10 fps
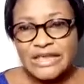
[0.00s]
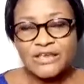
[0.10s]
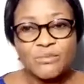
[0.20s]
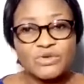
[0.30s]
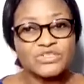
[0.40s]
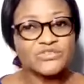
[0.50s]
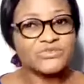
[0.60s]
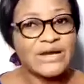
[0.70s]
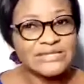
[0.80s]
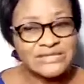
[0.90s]
You must
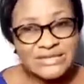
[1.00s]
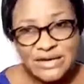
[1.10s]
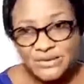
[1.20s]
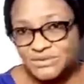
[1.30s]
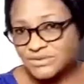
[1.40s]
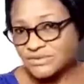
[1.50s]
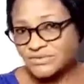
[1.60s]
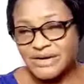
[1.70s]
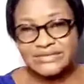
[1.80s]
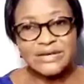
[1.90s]
write
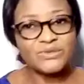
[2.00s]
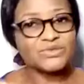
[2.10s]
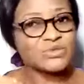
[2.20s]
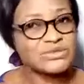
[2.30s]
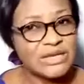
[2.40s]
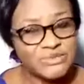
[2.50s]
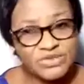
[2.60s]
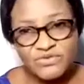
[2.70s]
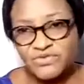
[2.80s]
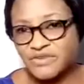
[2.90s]
out your terms
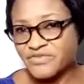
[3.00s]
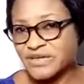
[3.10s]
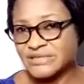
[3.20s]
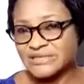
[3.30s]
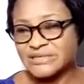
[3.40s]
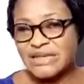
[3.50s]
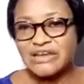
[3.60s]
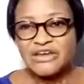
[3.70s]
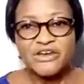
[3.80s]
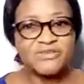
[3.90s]
of references,
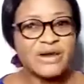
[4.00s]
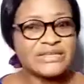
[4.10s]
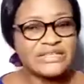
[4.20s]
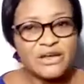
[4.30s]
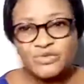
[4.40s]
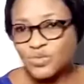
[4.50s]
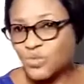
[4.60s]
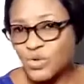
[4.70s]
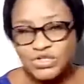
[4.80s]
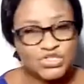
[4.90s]
write out
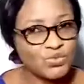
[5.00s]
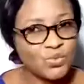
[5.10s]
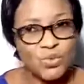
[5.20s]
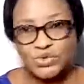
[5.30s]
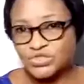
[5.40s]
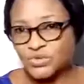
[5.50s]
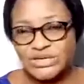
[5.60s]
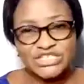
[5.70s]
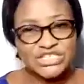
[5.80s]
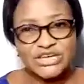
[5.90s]
what you want to
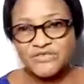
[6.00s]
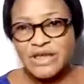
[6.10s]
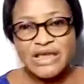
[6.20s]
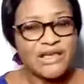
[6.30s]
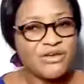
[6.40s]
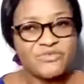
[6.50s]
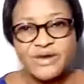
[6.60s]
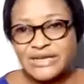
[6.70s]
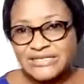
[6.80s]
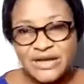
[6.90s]
achieve,
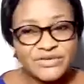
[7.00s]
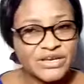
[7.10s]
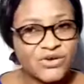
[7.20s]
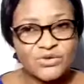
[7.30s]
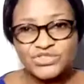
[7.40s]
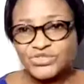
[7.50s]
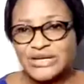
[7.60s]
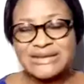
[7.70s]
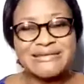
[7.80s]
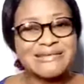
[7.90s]
write out the
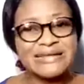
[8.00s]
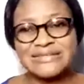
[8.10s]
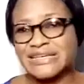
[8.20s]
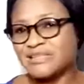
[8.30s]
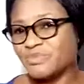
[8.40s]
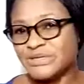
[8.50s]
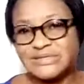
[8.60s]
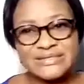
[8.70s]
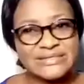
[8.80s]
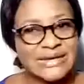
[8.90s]
contract, let it be
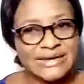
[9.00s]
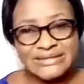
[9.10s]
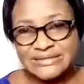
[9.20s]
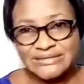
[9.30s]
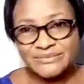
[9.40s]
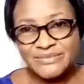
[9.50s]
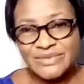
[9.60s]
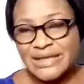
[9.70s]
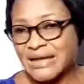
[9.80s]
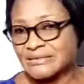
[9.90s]
signed
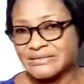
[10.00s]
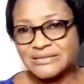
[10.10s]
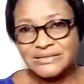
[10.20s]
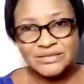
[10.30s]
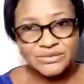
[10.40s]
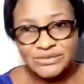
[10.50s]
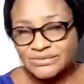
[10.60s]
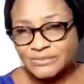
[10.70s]
and sealed,